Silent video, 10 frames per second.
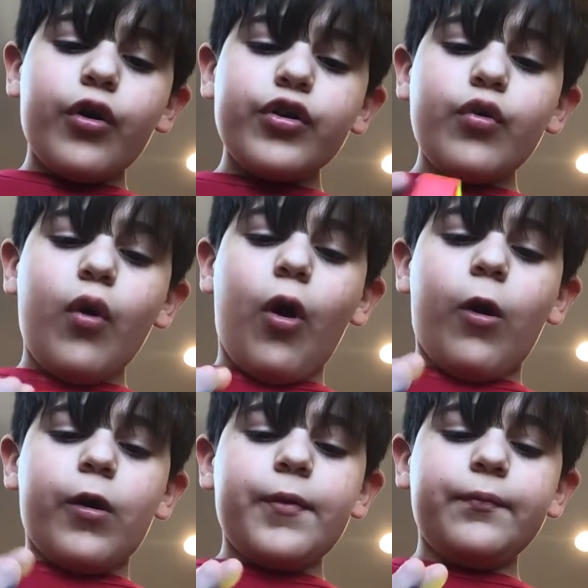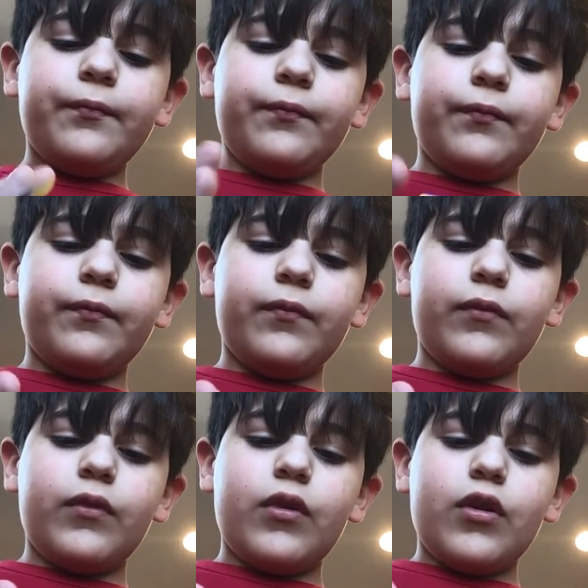R, U, R,
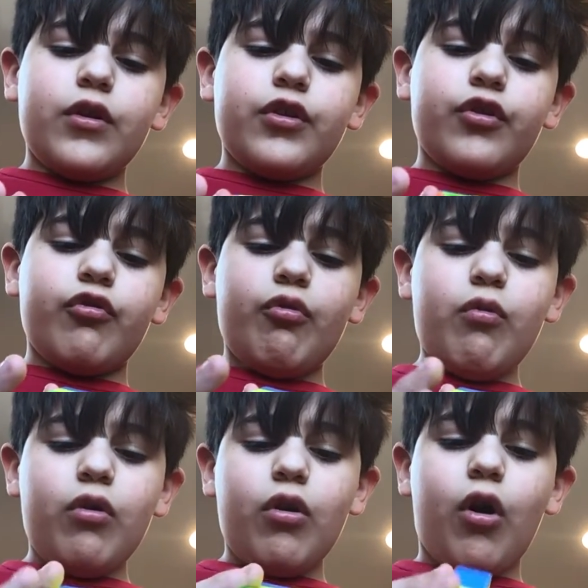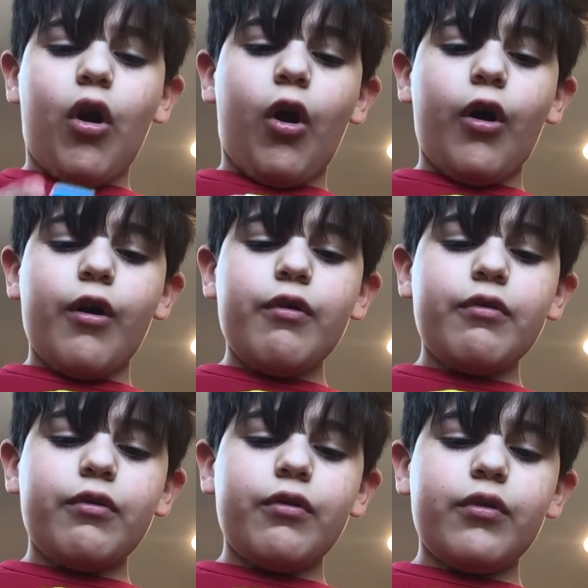U,
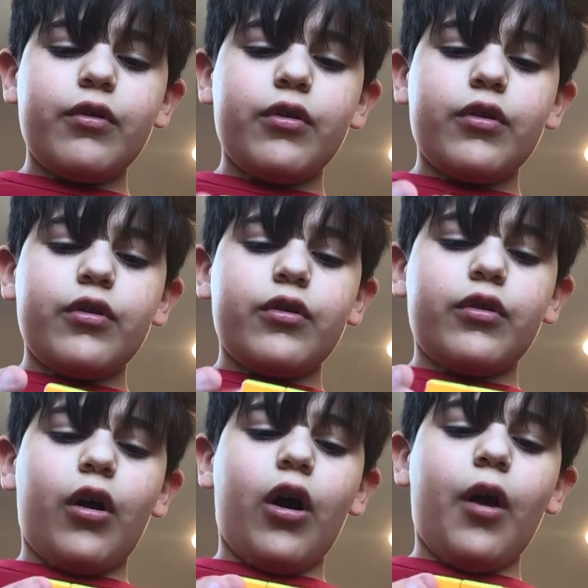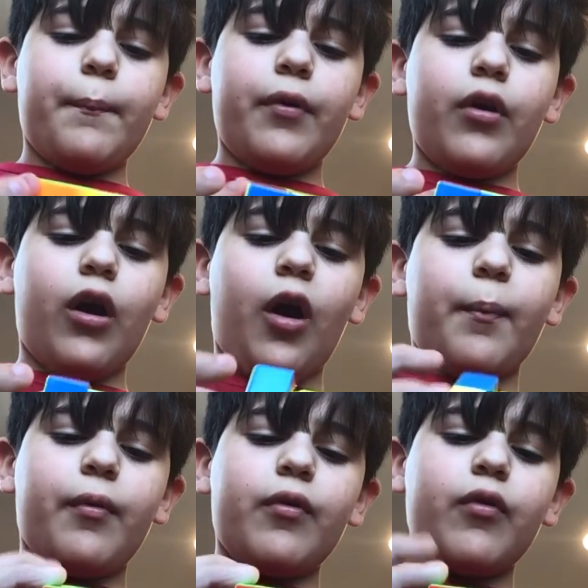R, up,
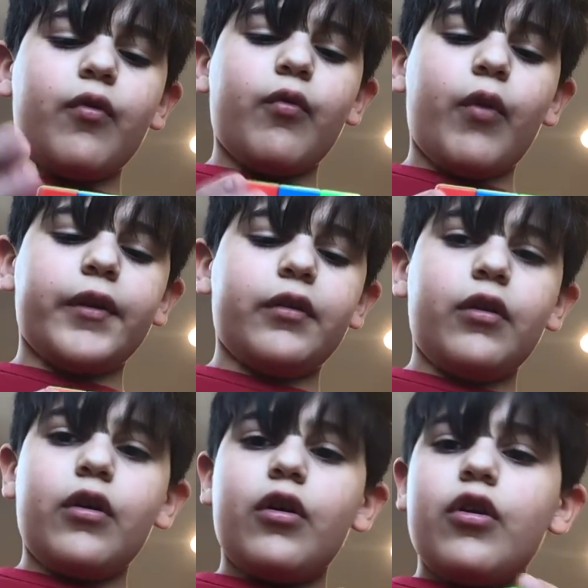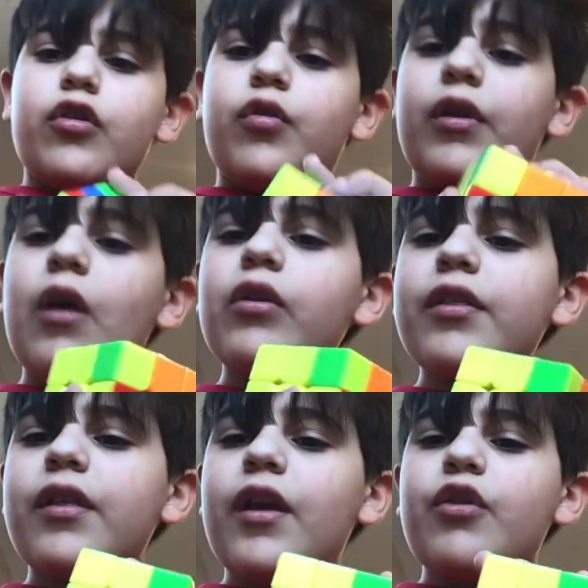right. So
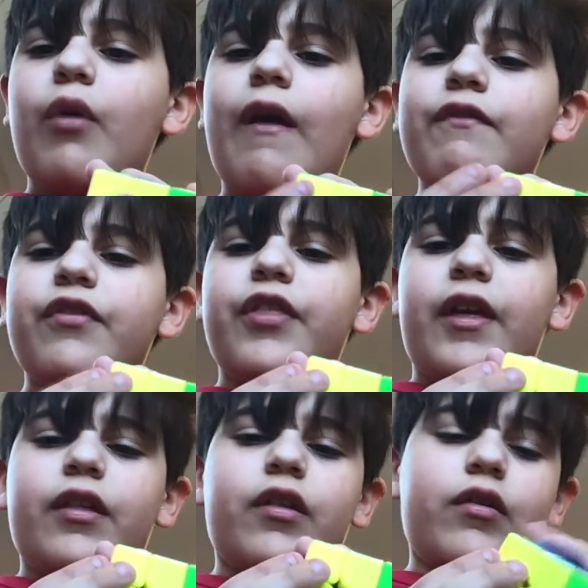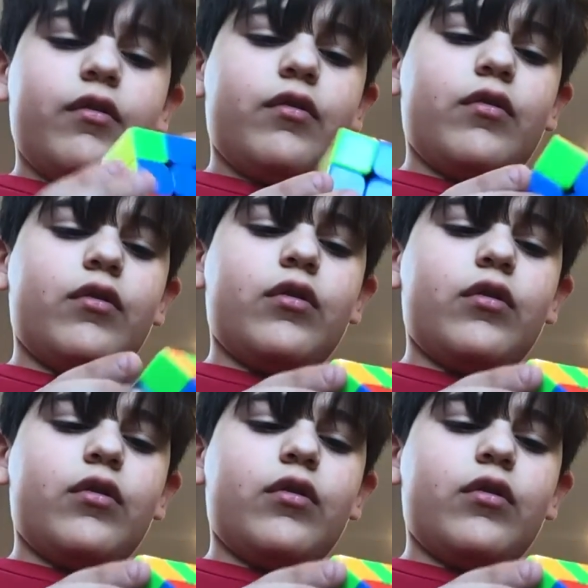now let's say you have this.